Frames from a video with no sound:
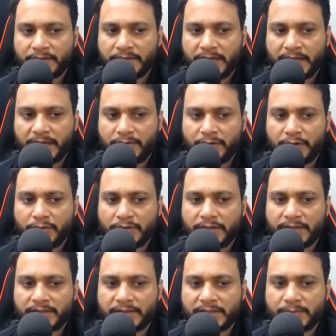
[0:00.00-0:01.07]
and we know
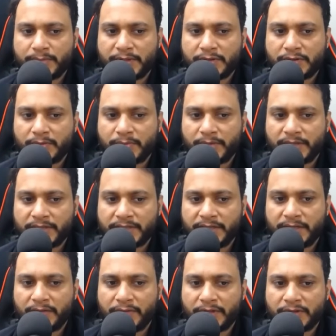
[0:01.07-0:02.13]
that the space
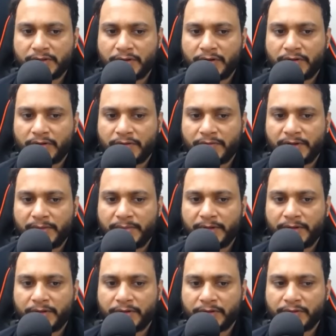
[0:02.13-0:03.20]
complexity was order of
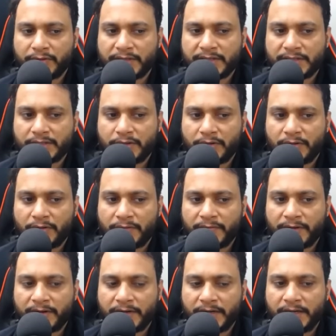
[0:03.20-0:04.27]
limit, or you can say order
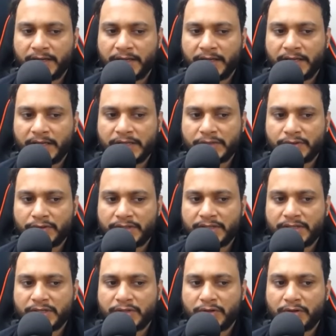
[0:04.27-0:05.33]
of n, right? So
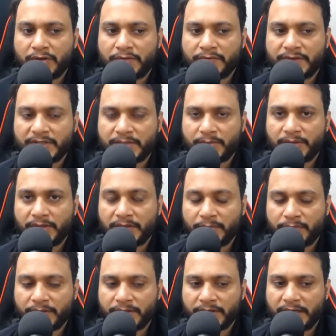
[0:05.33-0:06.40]
this is not a feasible
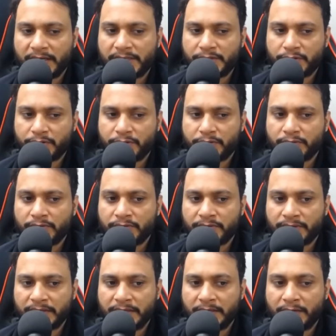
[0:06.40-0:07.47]
number. I'll show you
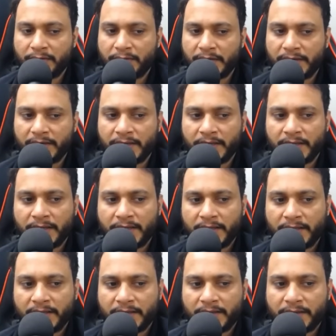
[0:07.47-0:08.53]
in a while.
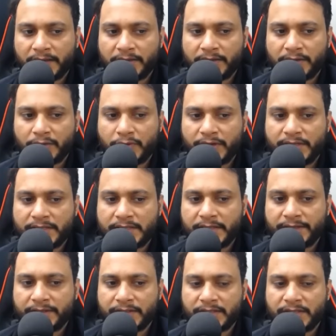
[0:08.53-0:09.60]
The query's
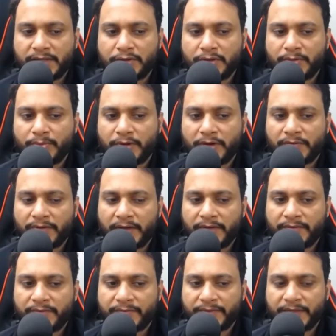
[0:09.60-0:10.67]
length is
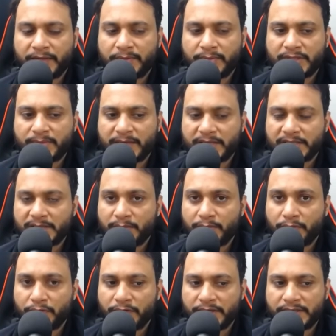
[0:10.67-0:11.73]
10⁵. That means
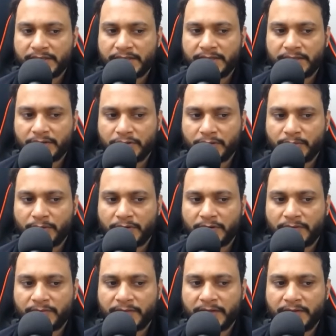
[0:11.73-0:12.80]
maximum queries are
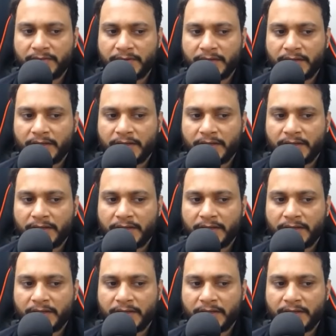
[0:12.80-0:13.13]
10⁵,